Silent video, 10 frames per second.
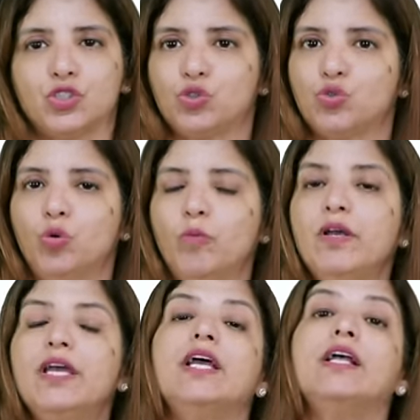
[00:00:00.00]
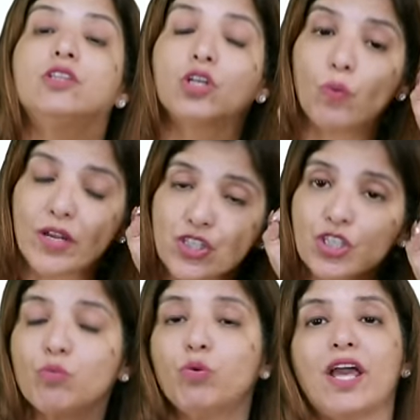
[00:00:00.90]
syndrome, the
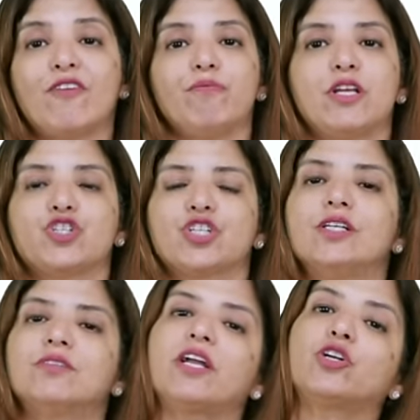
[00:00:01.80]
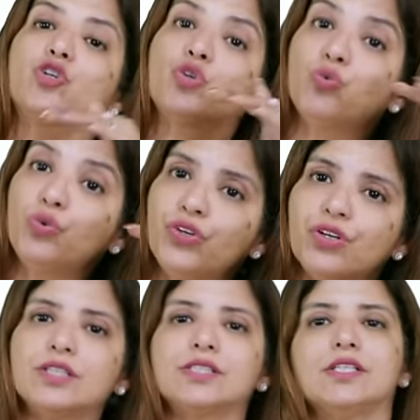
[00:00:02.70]
question would have mentioned that
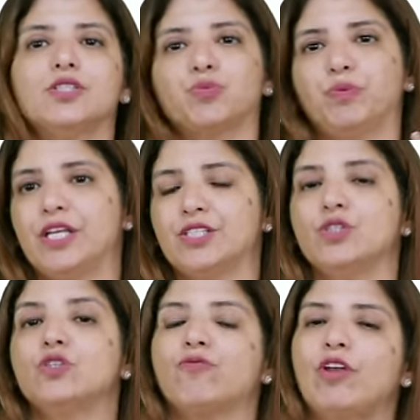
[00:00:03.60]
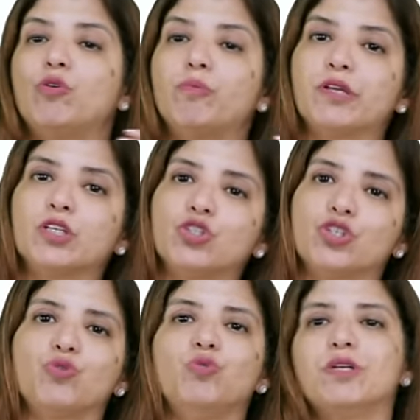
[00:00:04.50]
uterus is present, fallopian
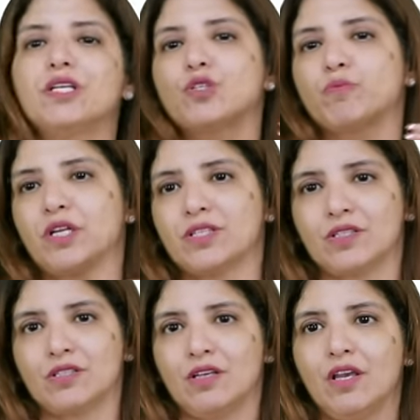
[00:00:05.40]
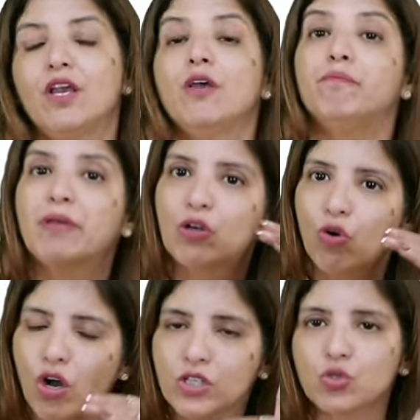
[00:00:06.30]
tube is present.
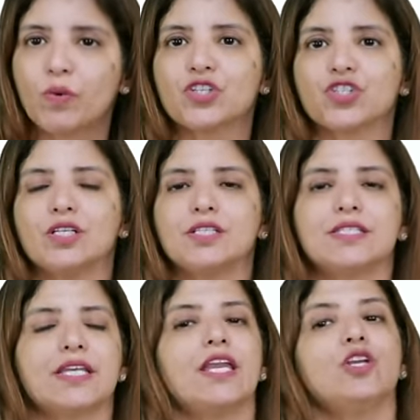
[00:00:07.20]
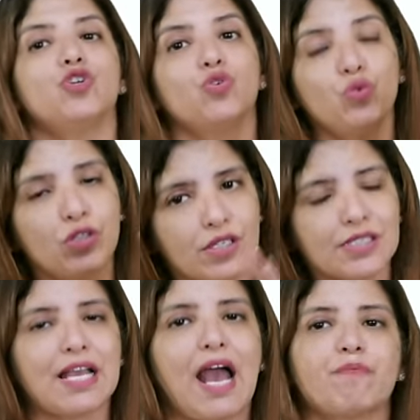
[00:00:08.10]
Because question is saying
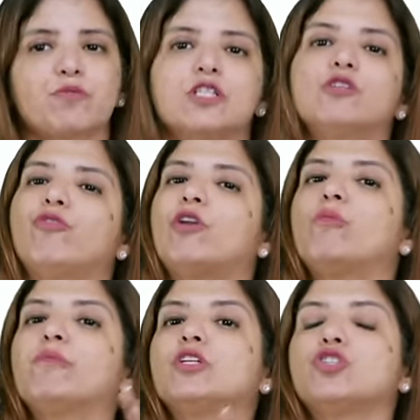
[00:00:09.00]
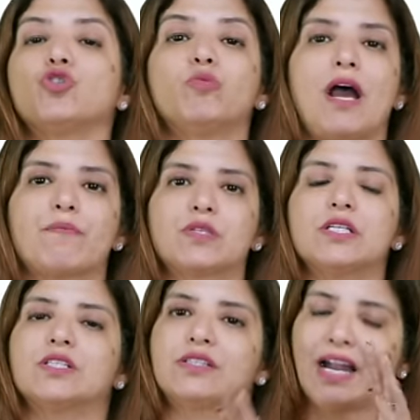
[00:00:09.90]
uterus absent, fallopian tube
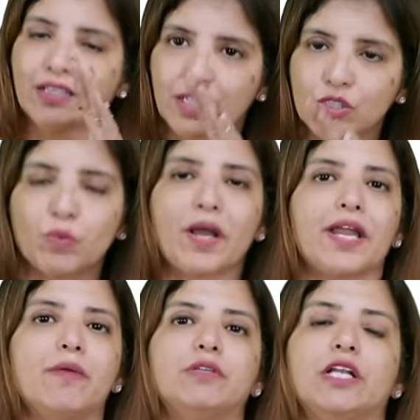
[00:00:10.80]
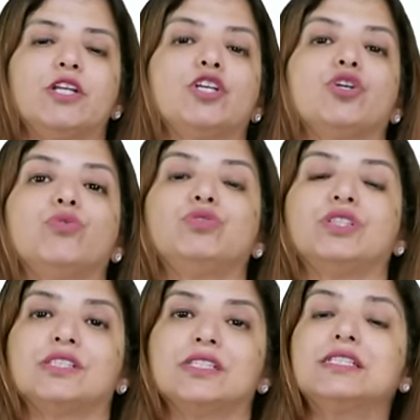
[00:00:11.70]
absent, that is why I am telling you
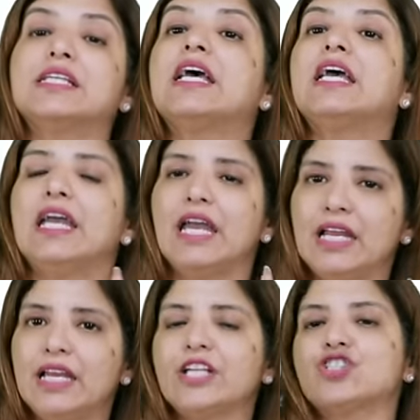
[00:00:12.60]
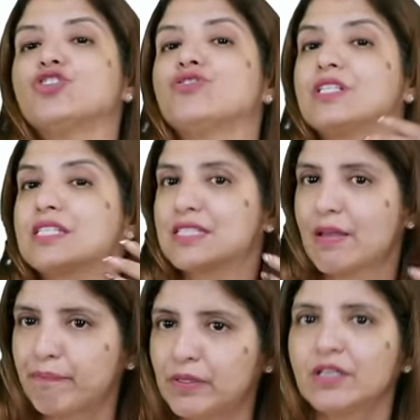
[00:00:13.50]
this is LH
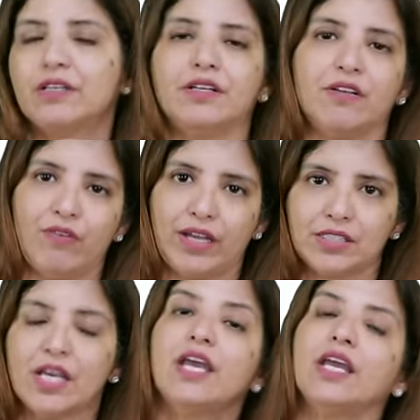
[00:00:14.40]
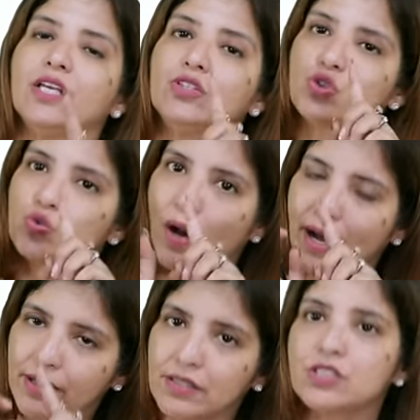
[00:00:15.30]
receptor defect. In
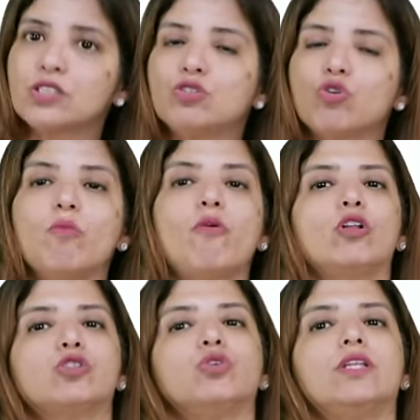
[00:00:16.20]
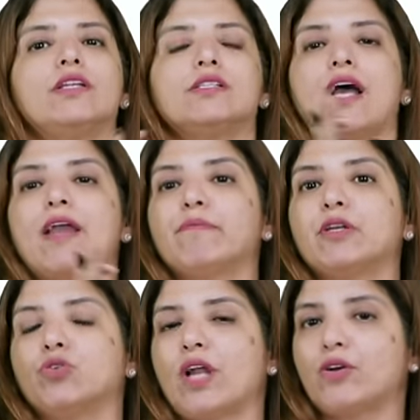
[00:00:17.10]
Swyer's syndrome also there is
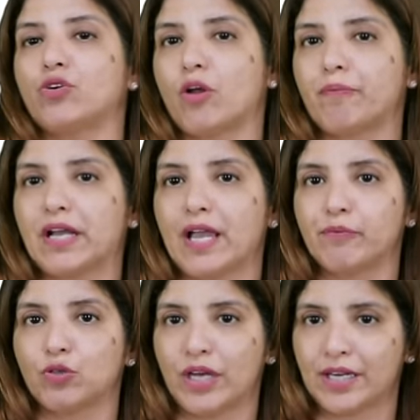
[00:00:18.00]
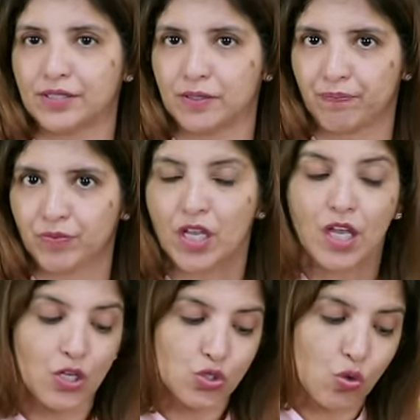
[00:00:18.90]
hypergonadotropic hypogonadism.
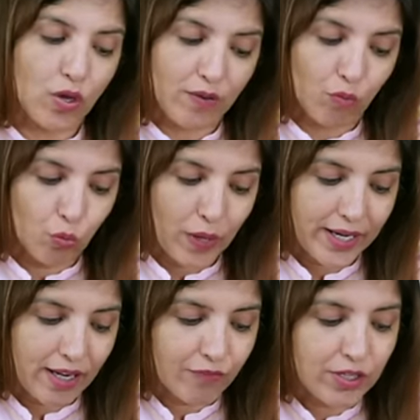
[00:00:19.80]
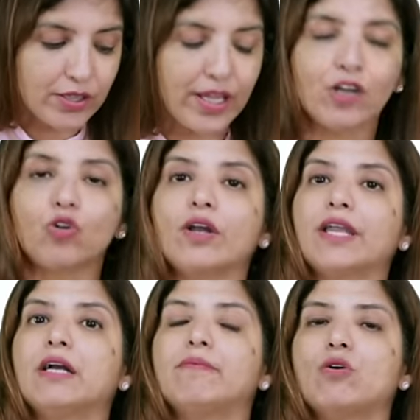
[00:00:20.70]
So whenever they are
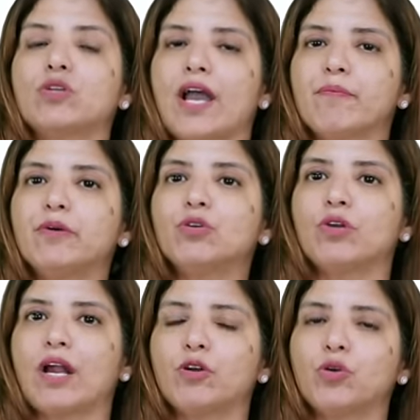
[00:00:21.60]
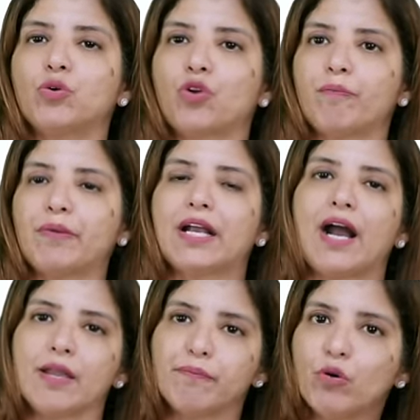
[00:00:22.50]
talking about hypergonadotropic
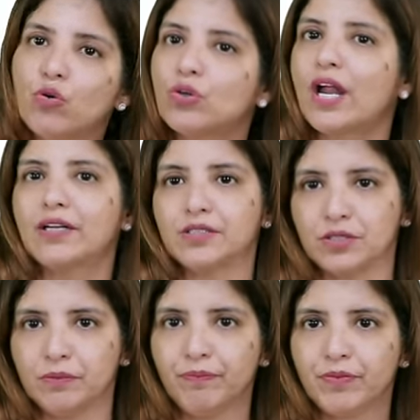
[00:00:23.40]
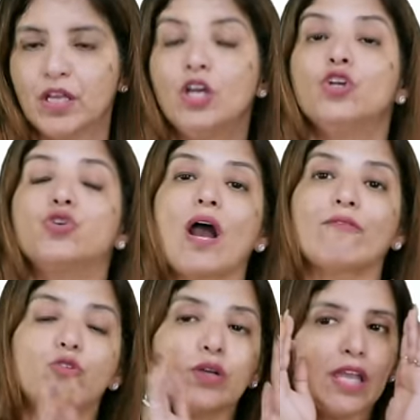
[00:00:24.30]
hypogonadism, you
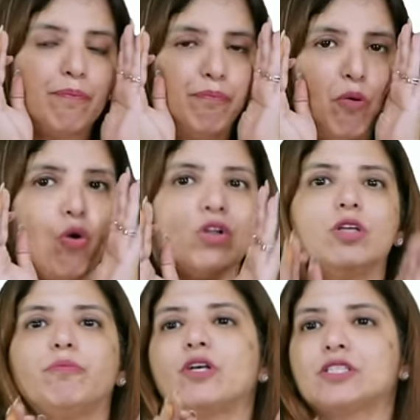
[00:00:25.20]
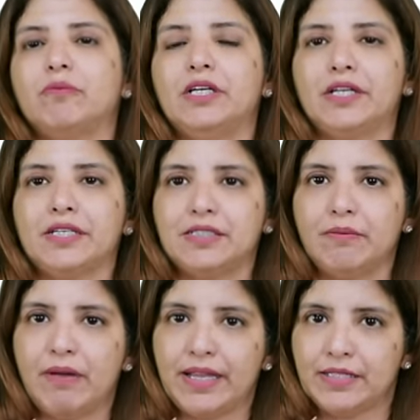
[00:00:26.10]
have to keep both the possibilities
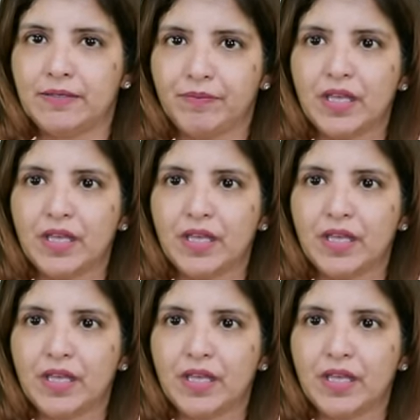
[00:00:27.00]
in mind.